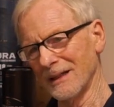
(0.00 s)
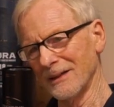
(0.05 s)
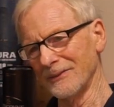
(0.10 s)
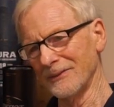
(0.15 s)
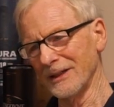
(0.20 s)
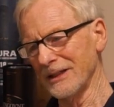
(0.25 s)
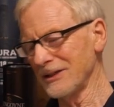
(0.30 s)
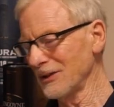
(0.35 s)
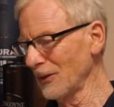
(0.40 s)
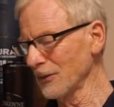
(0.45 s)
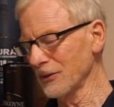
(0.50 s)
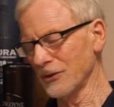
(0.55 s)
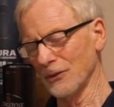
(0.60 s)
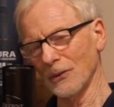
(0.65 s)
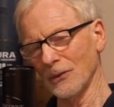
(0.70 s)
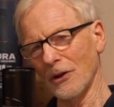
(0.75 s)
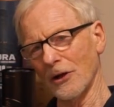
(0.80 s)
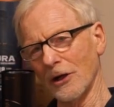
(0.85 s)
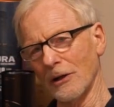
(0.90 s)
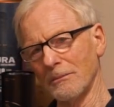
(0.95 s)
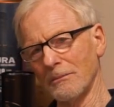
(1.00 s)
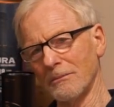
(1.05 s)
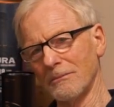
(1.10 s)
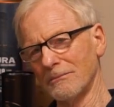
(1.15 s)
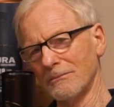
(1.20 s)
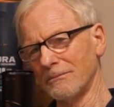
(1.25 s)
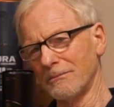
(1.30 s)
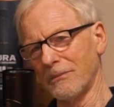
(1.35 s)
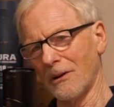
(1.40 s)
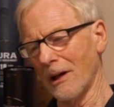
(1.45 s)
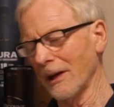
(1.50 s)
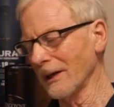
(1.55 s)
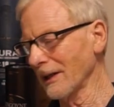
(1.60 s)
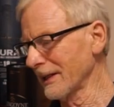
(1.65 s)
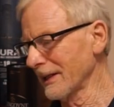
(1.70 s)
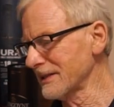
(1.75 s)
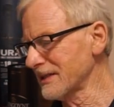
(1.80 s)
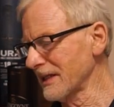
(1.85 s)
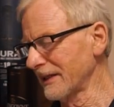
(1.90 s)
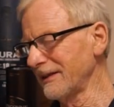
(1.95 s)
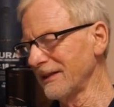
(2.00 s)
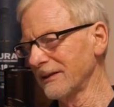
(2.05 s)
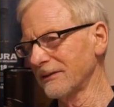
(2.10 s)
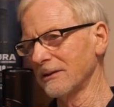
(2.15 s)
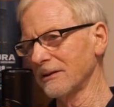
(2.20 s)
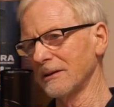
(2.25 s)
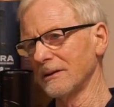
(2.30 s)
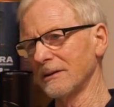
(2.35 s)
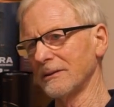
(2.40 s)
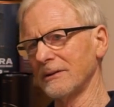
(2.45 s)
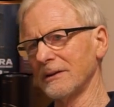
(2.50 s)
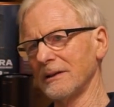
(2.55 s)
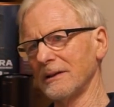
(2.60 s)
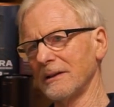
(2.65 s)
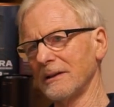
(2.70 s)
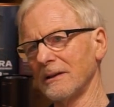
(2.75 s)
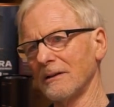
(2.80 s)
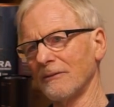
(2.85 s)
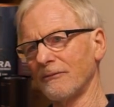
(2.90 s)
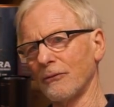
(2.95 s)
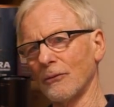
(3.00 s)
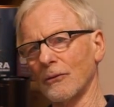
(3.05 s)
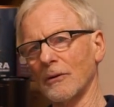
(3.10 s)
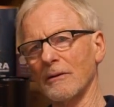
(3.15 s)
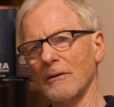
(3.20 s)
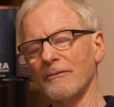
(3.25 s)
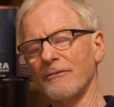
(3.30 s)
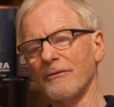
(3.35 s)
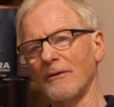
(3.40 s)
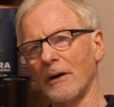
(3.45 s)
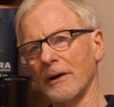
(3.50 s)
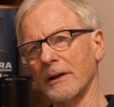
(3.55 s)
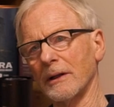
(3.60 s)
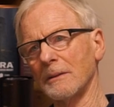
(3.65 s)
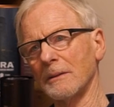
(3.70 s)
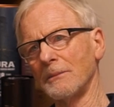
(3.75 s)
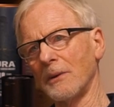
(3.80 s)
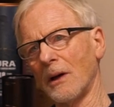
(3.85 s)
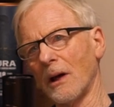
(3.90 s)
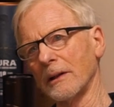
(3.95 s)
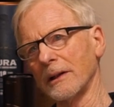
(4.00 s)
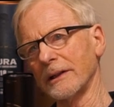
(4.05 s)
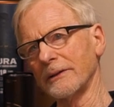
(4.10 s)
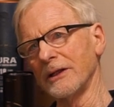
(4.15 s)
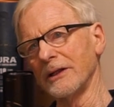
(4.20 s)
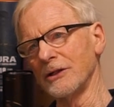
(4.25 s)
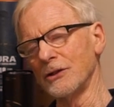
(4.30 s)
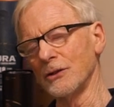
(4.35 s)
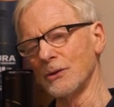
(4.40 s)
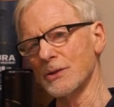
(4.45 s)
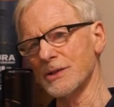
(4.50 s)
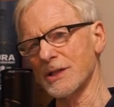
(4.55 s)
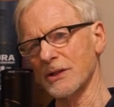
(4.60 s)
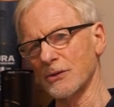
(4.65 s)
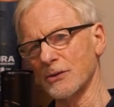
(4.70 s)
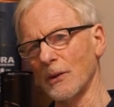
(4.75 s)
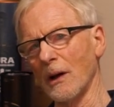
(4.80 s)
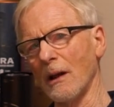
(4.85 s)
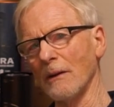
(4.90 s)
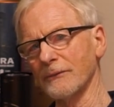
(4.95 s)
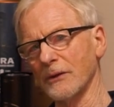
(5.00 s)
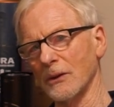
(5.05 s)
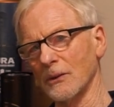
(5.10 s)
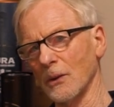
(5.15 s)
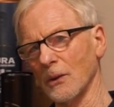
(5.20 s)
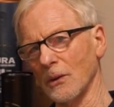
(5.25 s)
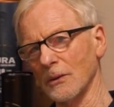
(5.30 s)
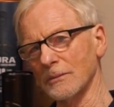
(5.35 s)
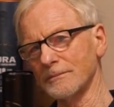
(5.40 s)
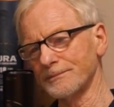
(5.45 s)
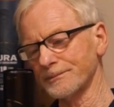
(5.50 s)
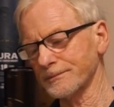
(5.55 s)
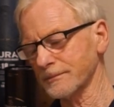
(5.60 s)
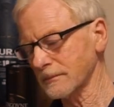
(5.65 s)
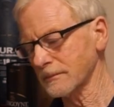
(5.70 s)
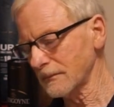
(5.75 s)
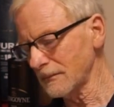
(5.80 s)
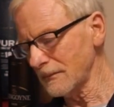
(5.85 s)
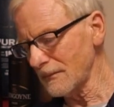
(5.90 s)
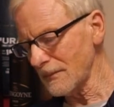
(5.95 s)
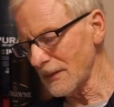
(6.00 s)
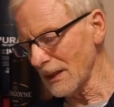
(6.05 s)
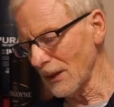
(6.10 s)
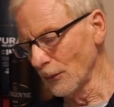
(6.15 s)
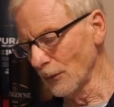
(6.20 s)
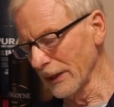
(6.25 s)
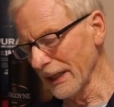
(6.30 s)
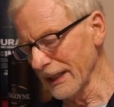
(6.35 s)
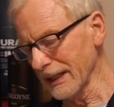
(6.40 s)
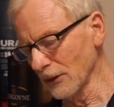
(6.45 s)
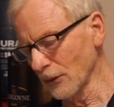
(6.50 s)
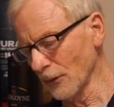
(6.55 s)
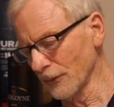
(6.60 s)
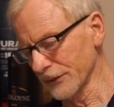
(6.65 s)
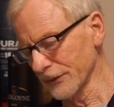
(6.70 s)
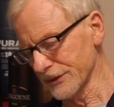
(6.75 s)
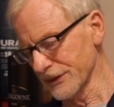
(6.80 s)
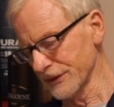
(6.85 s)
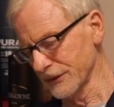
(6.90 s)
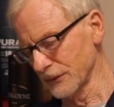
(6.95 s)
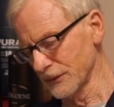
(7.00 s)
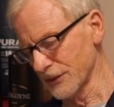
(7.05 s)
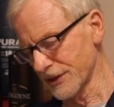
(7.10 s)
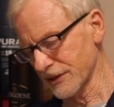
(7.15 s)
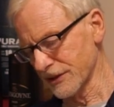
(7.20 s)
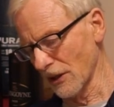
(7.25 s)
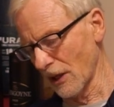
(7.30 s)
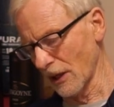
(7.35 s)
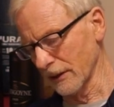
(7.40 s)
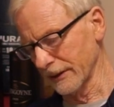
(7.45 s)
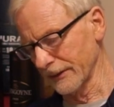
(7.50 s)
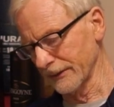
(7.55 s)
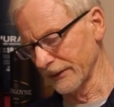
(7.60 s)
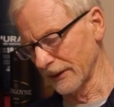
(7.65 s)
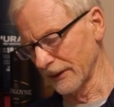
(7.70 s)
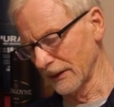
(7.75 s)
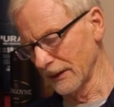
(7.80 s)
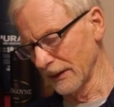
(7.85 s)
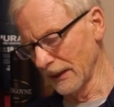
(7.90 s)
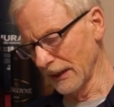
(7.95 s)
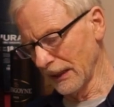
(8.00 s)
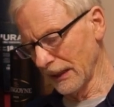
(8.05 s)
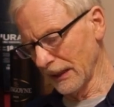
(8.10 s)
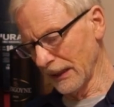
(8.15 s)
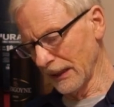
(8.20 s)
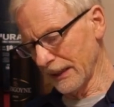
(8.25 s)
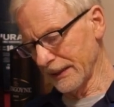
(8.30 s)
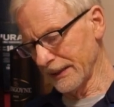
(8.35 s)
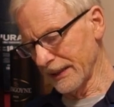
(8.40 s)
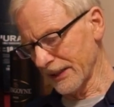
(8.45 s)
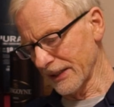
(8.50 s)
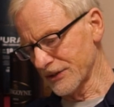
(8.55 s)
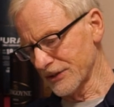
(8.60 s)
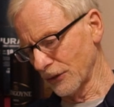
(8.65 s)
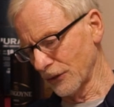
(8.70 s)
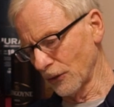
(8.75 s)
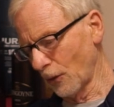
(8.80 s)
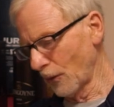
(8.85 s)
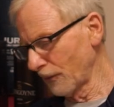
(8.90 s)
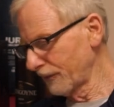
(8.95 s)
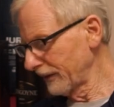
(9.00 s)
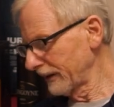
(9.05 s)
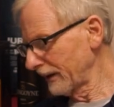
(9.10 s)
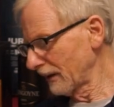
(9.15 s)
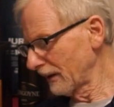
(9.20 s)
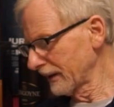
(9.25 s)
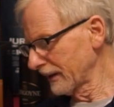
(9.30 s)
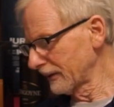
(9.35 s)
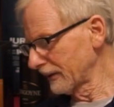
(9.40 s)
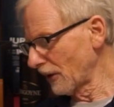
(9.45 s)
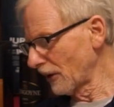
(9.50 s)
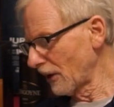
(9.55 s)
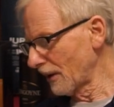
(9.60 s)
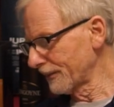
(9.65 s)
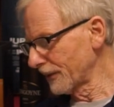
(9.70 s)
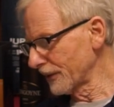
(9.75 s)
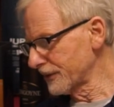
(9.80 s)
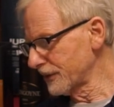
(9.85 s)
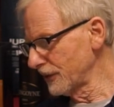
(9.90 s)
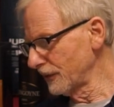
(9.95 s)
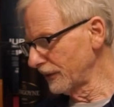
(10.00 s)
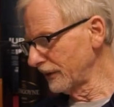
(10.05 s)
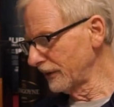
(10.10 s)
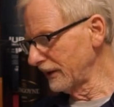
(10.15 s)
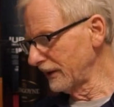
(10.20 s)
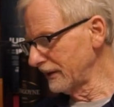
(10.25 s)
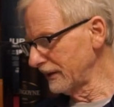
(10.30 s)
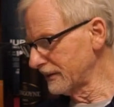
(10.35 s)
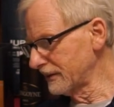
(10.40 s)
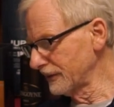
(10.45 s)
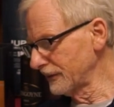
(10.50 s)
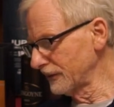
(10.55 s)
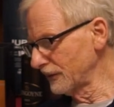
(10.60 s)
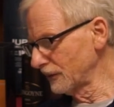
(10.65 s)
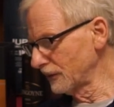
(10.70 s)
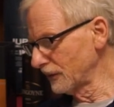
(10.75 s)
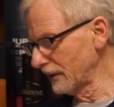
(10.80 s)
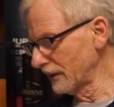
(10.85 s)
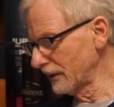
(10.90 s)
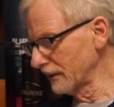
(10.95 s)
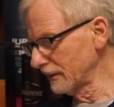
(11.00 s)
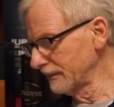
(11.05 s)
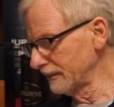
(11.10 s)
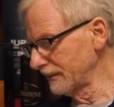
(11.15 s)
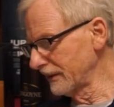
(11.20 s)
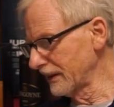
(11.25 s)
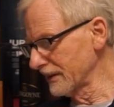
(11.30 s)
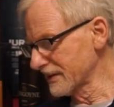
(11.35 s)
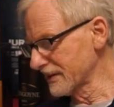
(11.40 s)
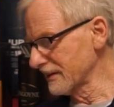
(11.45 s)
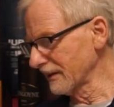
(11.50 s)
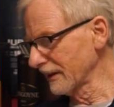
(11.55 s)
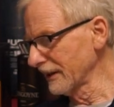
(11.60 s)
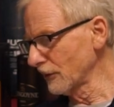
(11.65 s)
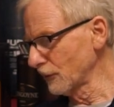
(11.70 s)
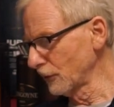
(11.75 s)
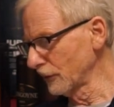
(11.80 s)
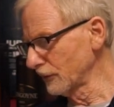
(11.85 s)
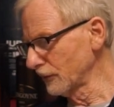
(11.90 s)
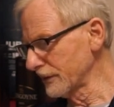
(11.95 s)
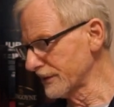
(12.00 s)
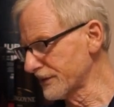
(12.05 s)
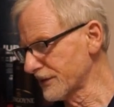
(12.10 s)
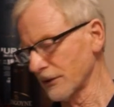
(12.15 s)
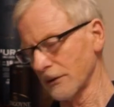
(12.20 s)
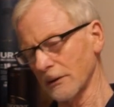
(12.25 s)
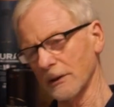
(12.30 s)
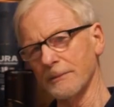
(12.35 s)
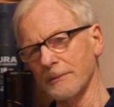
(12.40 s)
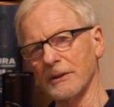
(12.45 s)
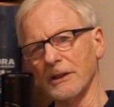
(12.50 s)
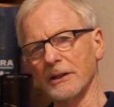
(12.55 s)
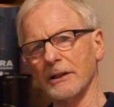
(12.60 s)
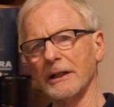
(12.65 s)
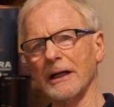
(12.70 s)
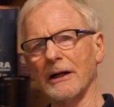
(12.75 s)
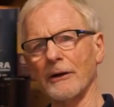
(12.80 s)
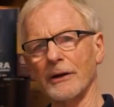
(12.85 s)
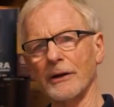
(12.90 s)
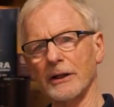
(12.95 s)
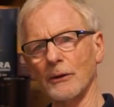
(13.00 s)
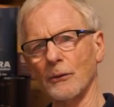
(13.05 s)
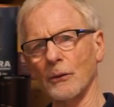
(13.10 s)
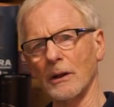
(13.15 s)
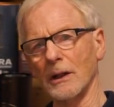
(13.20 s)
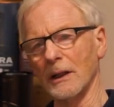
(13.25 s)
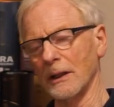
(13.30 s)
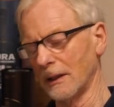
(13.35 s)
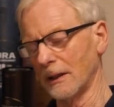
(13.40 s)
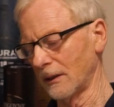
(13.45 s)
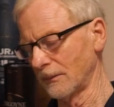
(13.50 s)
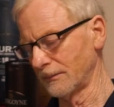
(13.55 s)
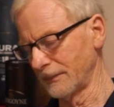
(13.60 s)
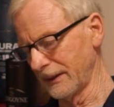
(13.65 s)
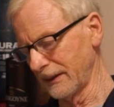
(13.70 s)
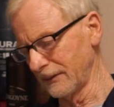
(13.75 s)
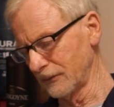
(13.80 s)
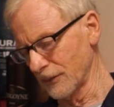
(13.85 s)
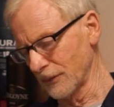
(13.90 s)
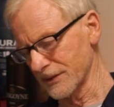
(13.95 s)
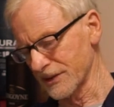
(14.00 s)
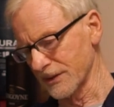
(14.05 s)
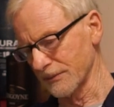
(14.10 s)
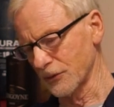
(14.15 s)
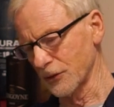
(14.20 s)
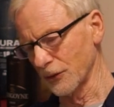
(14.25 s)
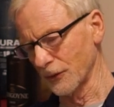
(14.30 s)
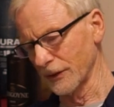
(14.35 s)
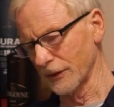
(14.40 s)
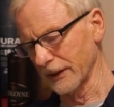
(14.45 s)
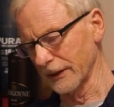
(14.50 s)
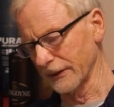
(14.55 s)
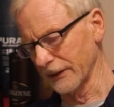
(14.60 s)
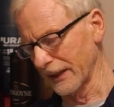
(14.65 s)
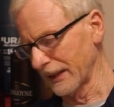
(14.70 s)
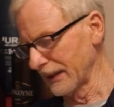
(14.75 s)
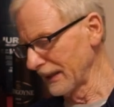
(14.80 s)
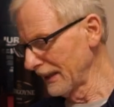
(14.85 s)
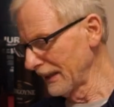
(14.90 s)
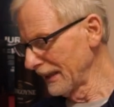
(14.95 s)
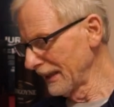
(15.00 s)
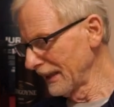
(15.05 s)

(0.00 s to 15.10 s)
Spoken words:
They don't do a lot of bottlings. I think the Flora and Fauna bottling they do is a 12-year-old. When I get over to Scotland there next year, hopefully I'll get an opportunity to, because Linkwood would certainly be in an area where I'll be doing some touring and that.